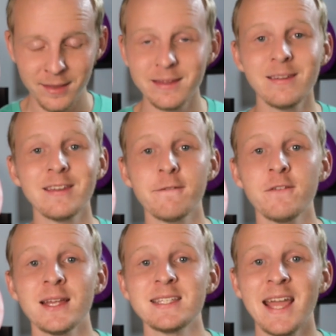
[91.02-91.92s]
This is a
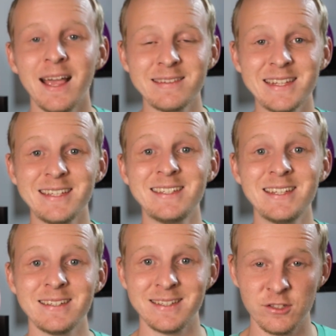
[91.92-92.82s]
fantastic
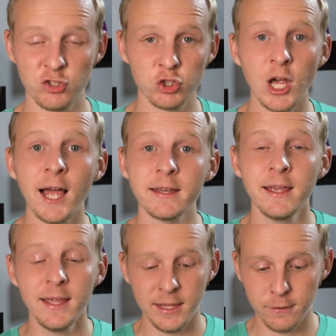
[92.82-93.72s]
distance shot.
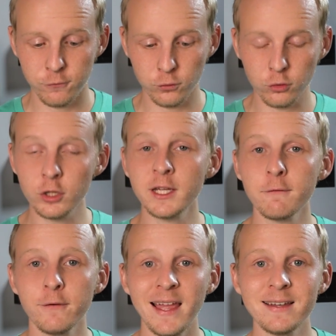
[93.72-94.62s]
If you're looking
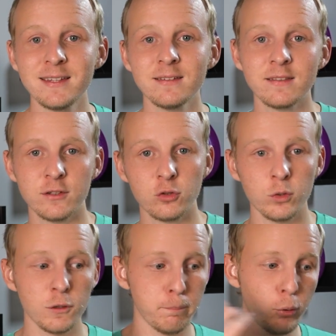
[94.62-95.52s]
for that disc that's
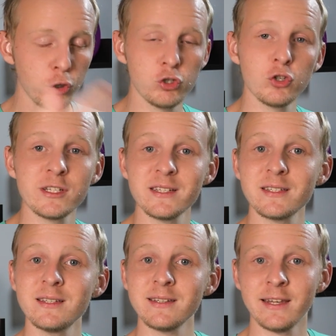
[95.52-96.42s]
going to push your
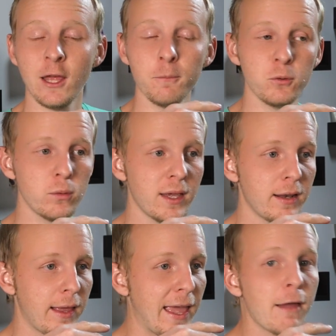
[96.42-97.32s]
distance and help you
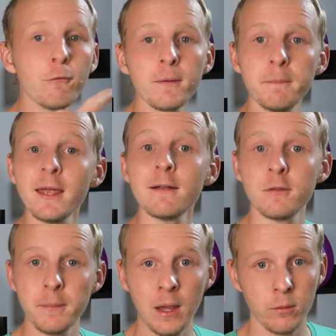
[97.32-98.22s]
get every bit of
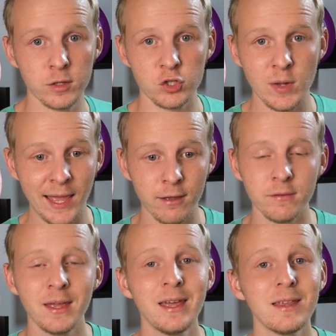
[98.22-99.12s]
the power that you
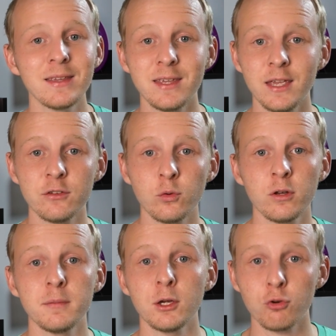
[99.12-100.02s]
have, the King is
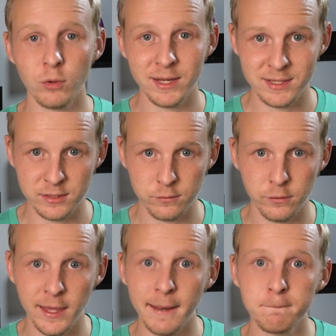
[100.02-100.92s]
going to be a great disc
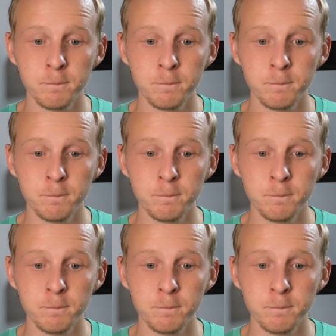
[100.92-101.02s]
for that.